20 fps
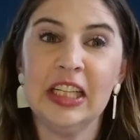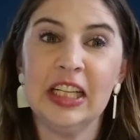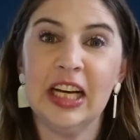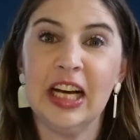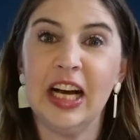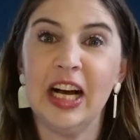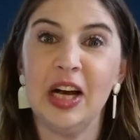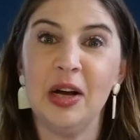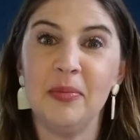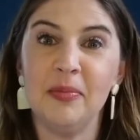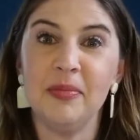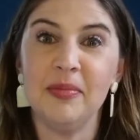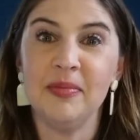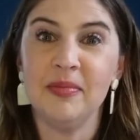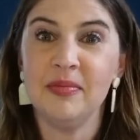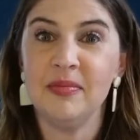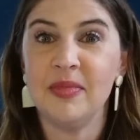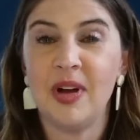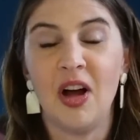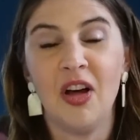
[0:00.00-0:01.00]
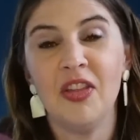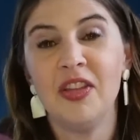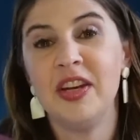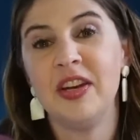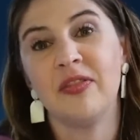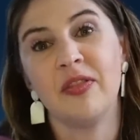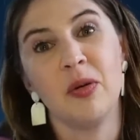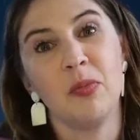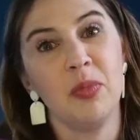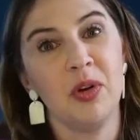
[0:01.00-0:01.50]
um, all the
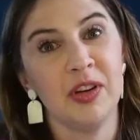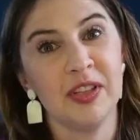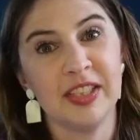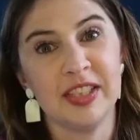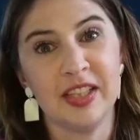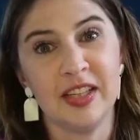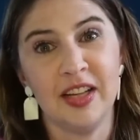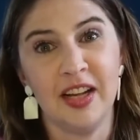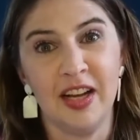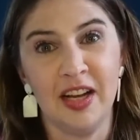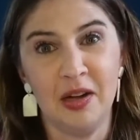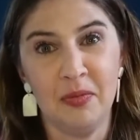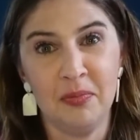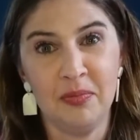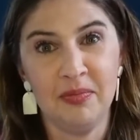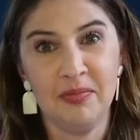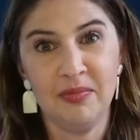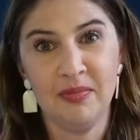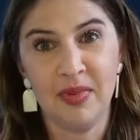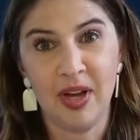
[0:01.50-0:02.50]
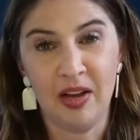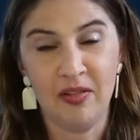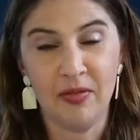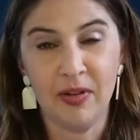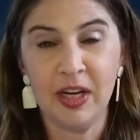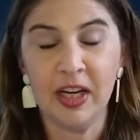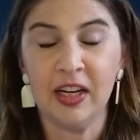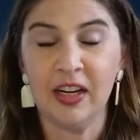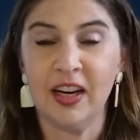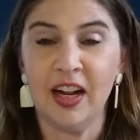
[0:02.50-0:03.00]
different books um, I've
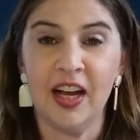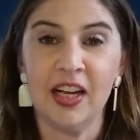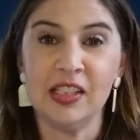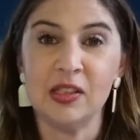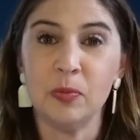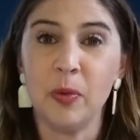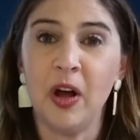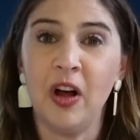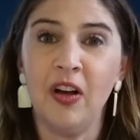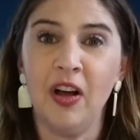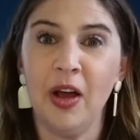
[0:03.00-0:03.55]
written as well.